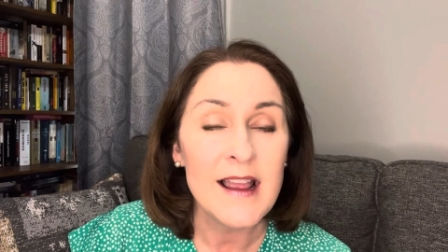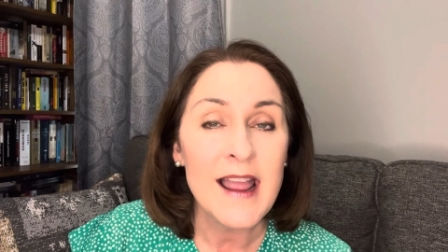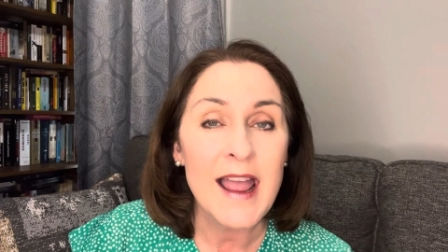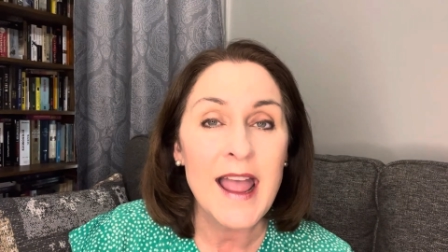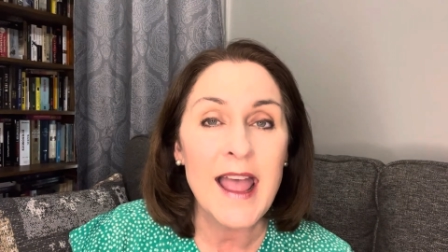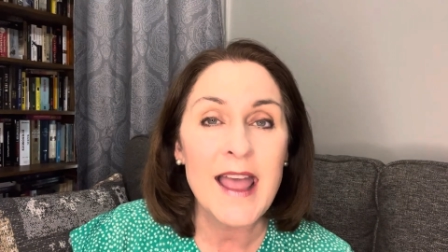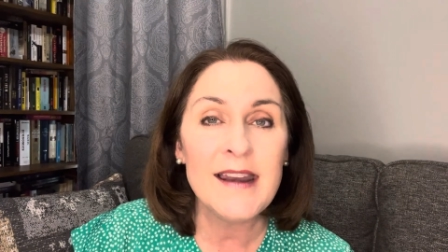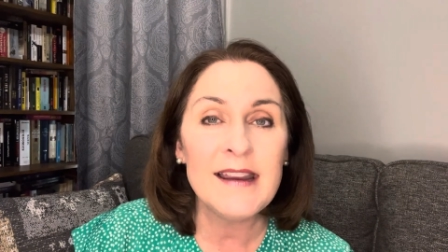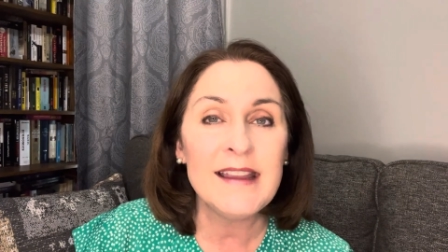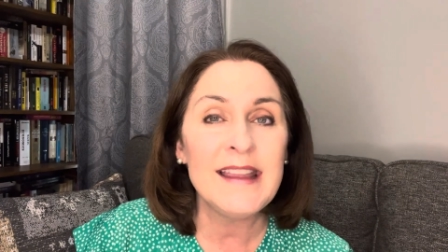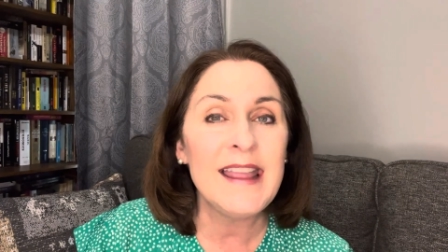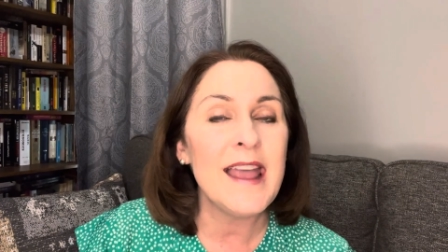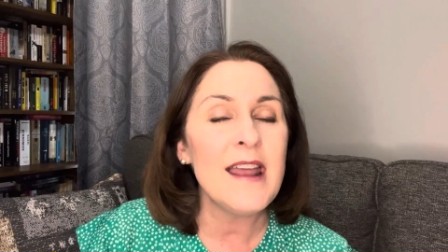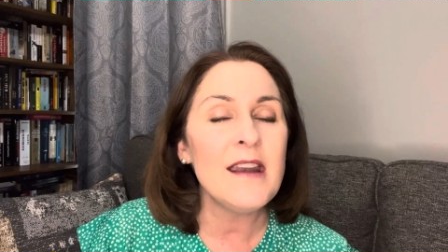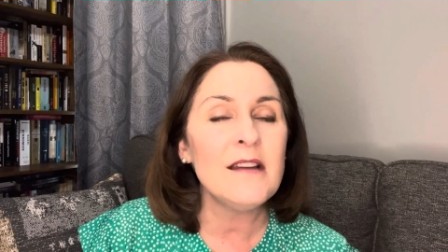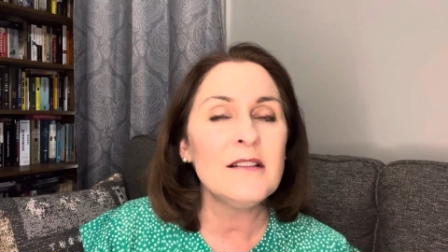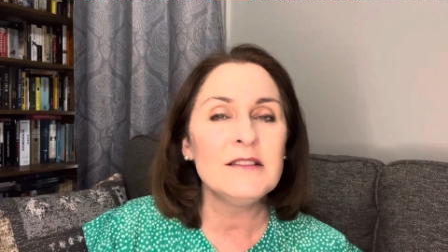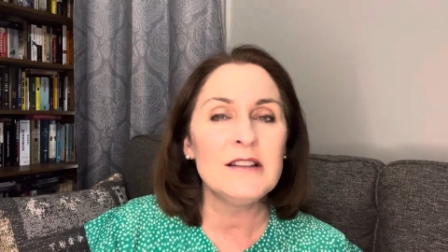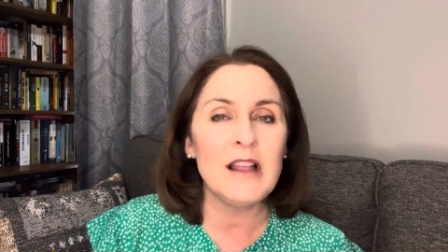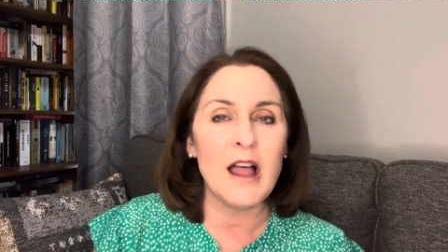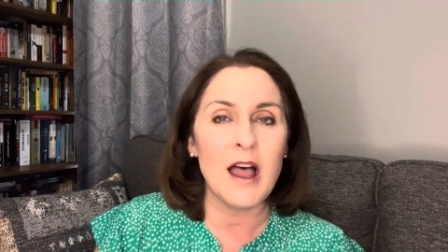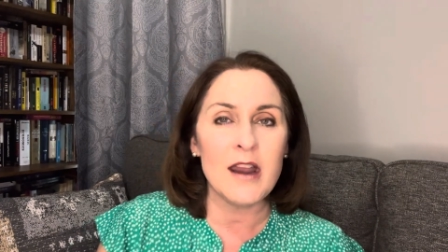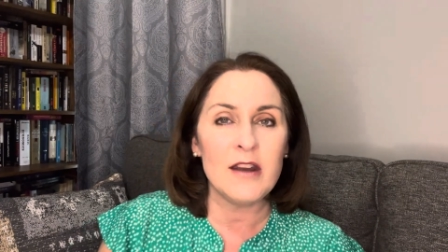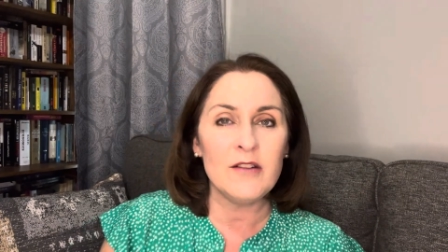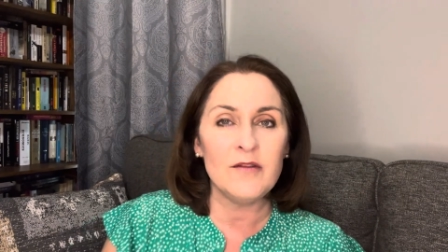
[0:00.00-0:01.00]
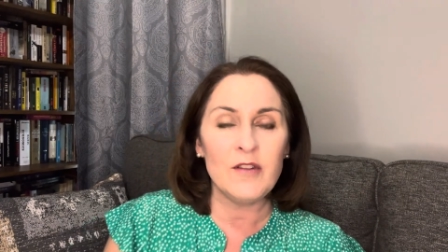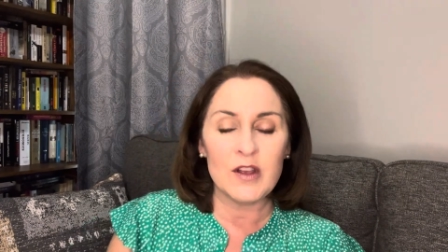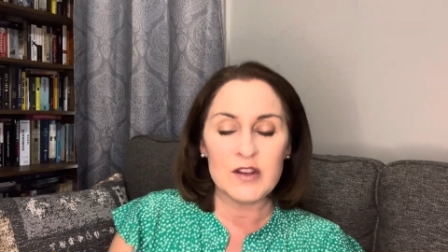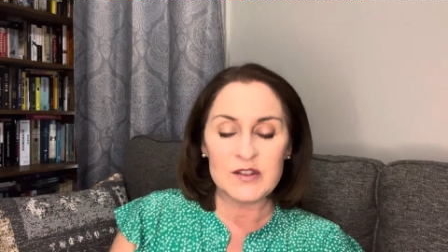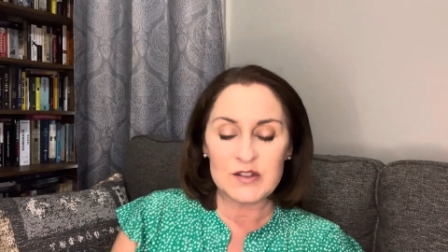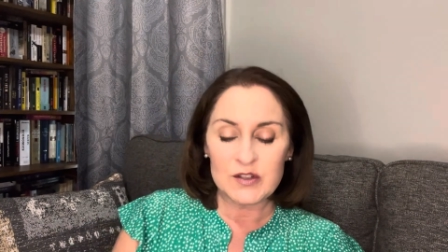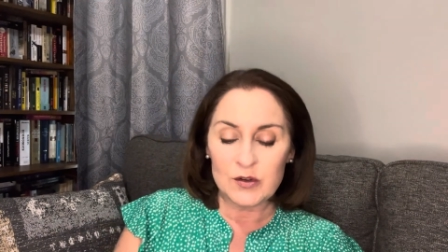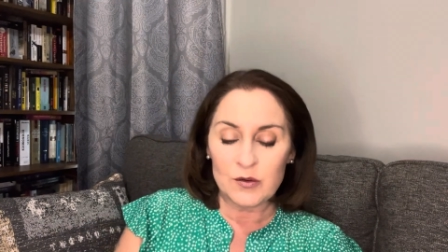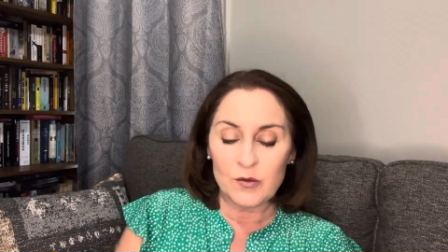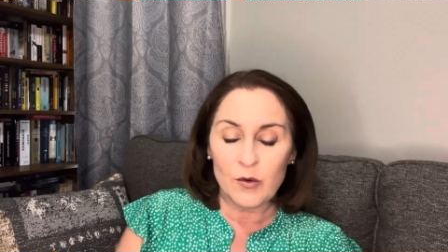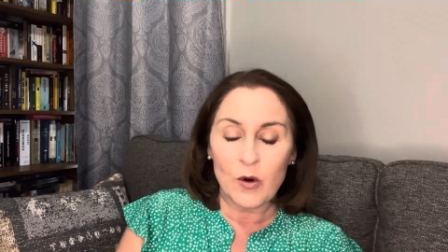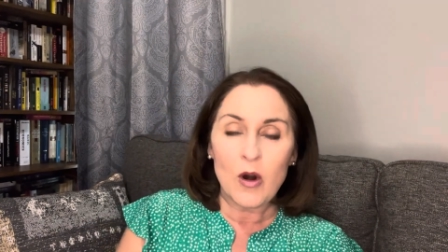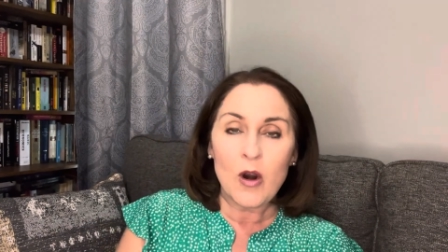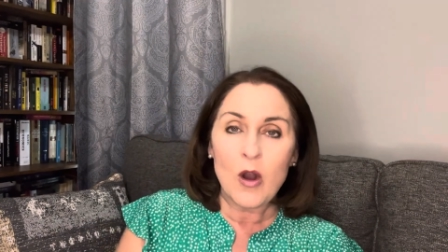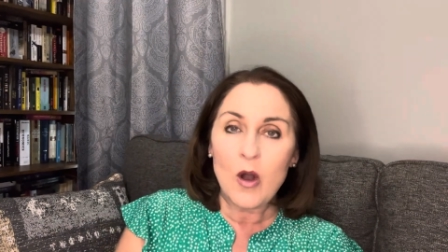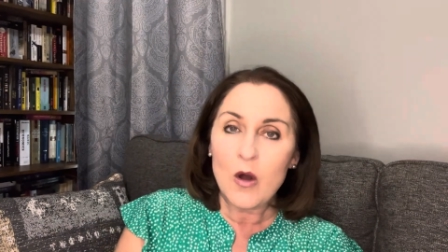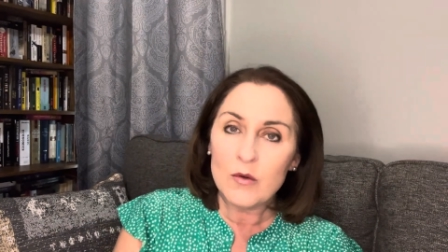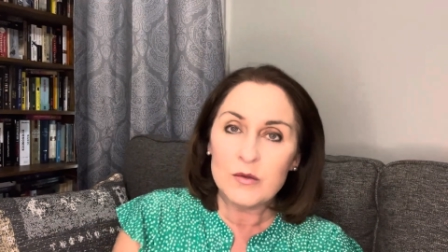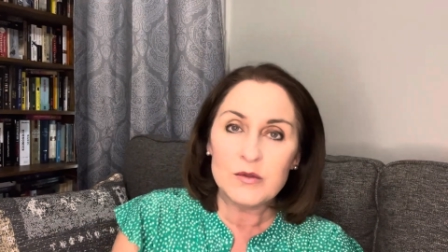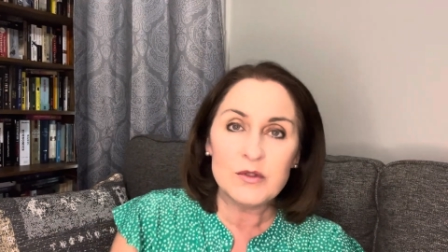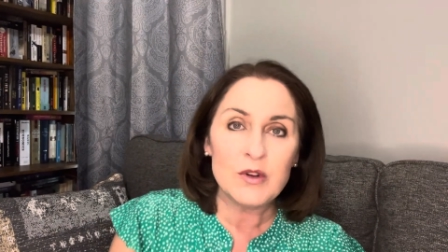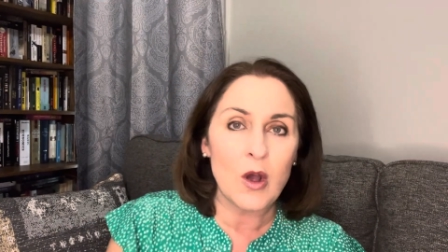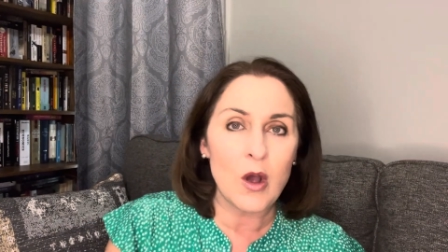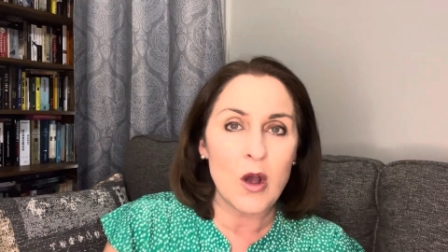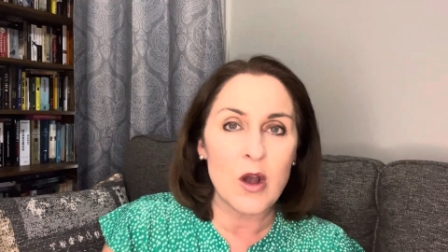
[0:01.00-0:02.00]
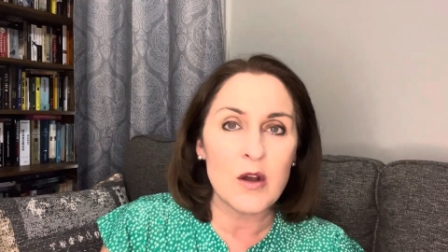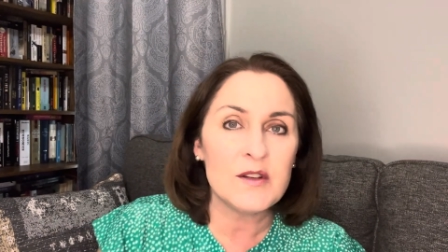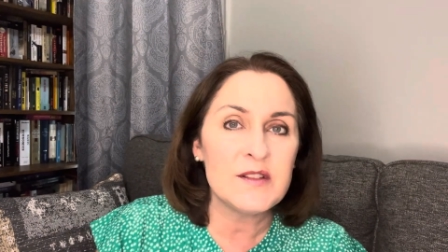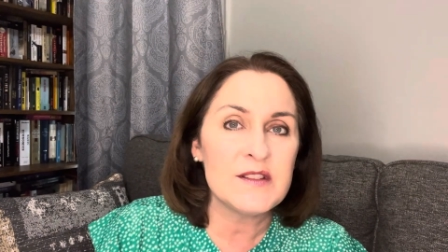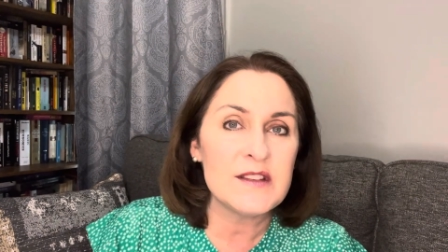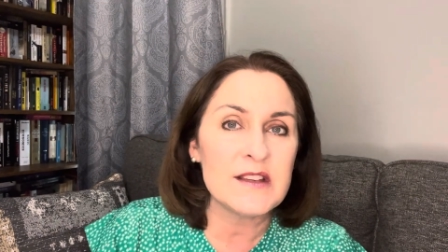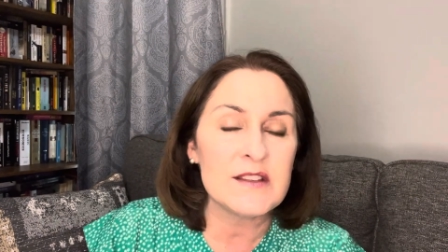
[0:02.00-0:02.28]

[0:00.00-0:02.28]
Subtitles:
And again, a lot of us who are old dogs,